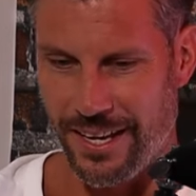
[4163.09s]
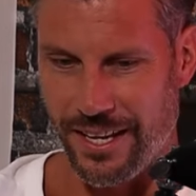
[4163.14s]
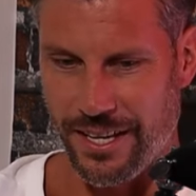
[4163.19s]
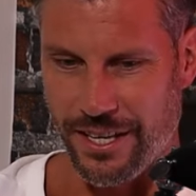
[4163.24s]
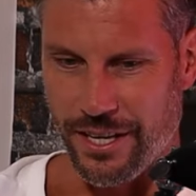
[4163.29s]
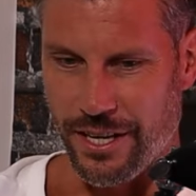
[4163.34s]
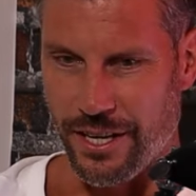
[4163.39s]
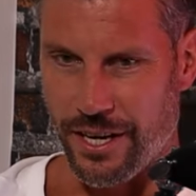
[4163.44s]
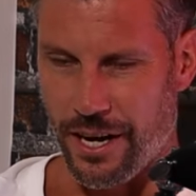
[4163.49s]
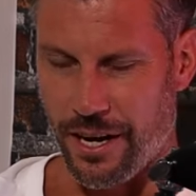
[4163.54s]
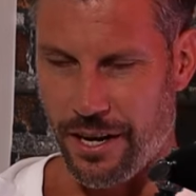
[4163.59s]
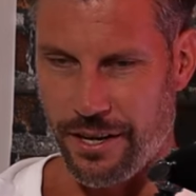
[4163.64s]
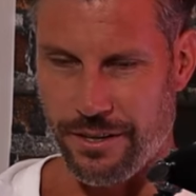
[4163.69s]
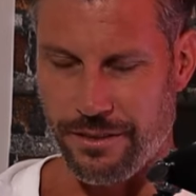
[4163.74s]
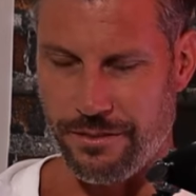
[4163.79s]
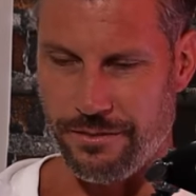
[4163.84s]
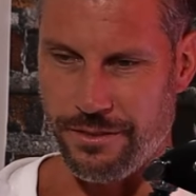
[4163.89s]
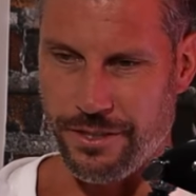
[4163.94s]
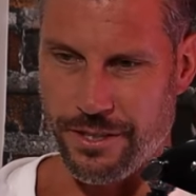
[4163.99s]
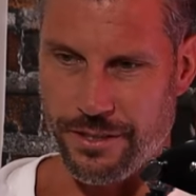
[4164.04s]
you know,
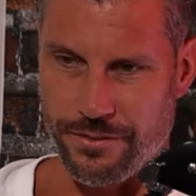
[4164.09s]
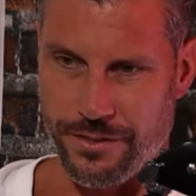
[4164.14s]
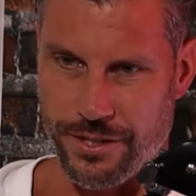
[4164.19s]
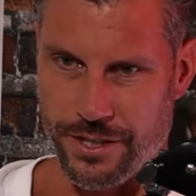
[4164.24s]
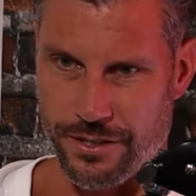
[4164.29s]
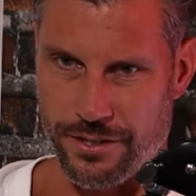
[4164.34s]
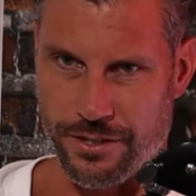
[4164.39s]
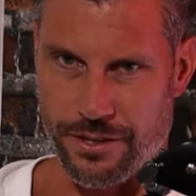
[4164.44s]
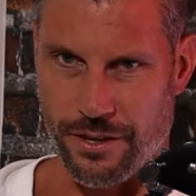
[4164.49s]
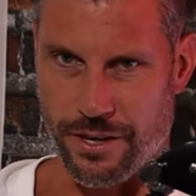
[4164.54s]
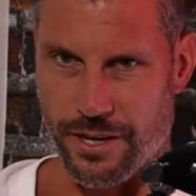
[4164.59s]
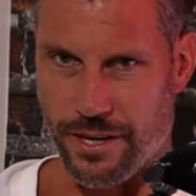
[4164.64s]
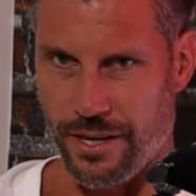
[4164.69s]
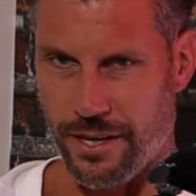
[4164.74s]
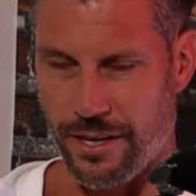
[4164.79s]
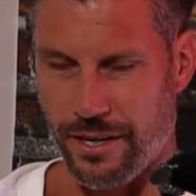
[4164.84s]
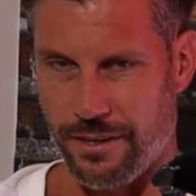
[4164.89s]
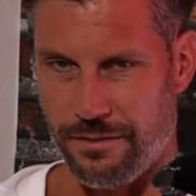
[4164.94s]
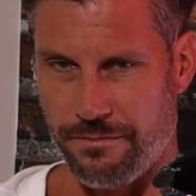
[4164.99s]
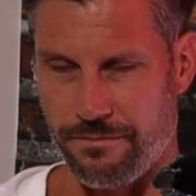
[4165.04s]
you've just got
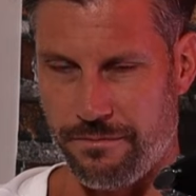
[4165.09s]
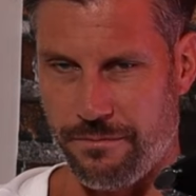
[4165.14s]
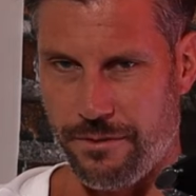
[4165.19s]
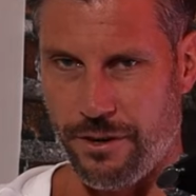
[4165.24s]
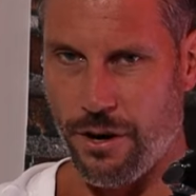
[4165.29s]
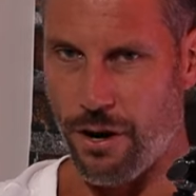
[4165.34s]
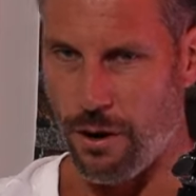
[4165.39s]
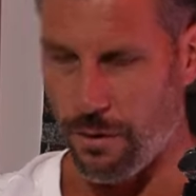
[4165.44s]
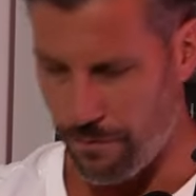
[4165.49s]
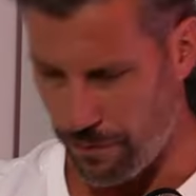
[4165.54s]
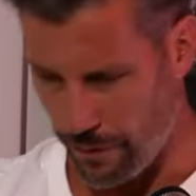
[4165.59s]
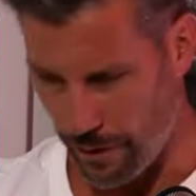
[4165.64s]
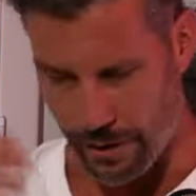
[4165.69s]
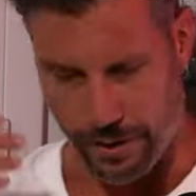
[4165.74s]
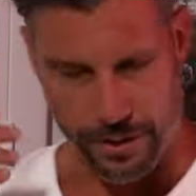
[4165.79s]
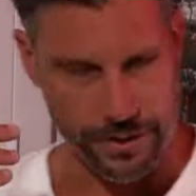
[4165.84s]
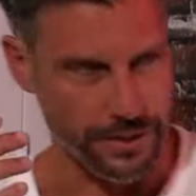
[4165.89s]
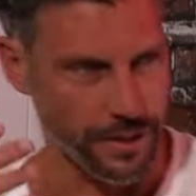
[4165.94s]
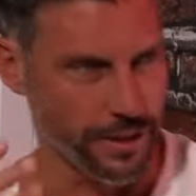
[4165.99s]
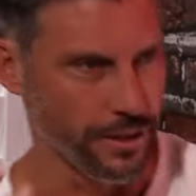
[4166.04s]
to not
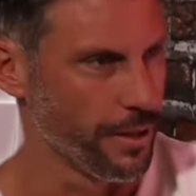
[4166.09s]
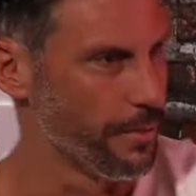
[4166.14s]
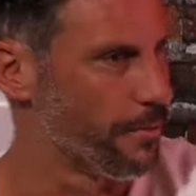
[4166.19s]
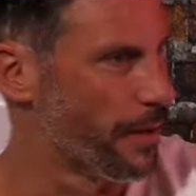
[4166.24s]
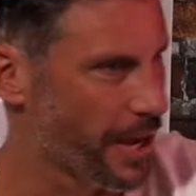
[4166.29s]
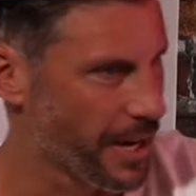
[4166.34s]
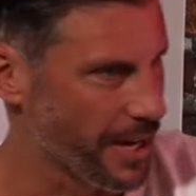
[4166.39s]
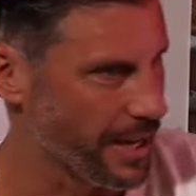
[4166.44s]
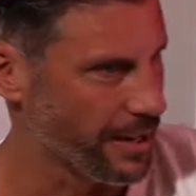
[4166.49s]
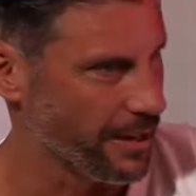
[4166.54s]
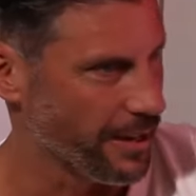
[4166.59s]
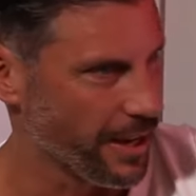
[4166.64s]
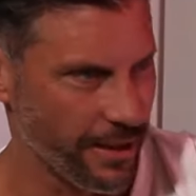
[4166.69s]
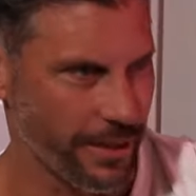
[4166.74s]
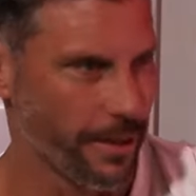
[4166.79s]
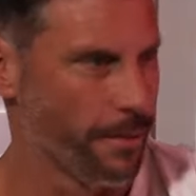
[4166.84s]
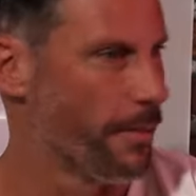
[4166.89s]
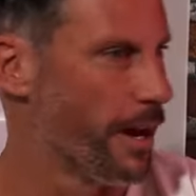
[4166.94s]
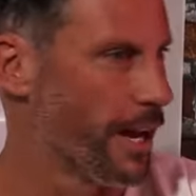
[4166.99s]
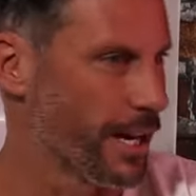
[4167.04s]
focus on the money and
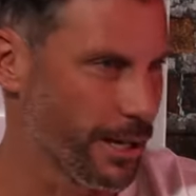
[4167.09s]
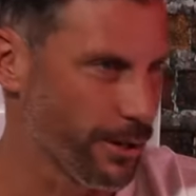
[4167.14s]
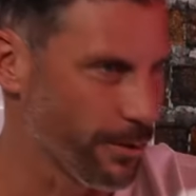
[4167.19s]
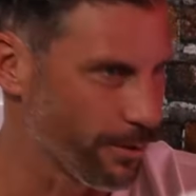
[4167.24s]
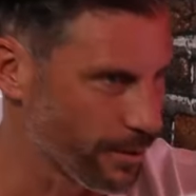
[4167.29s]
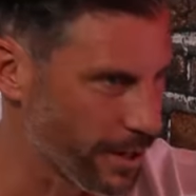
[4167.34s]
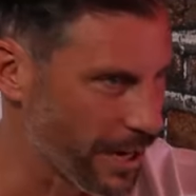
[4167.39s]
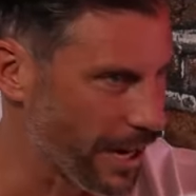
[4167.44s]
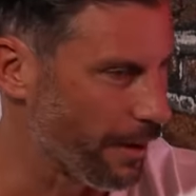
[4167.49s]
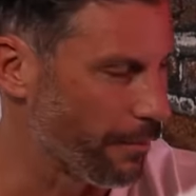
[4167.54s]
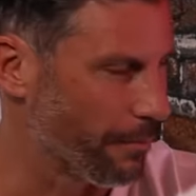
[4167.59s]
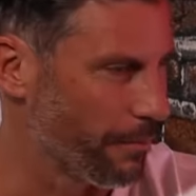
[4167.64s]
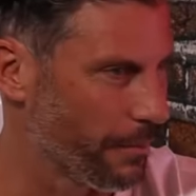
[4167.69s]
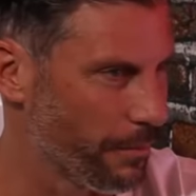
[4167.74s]
the money will come.